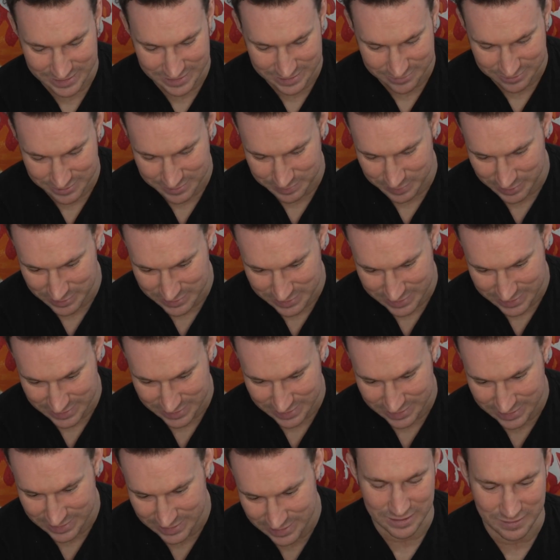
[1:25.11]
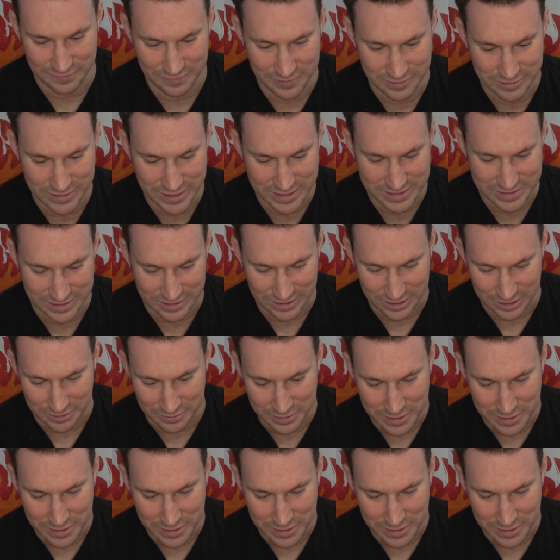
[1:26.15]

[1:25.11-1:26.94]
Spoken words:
This was posted a few days ago.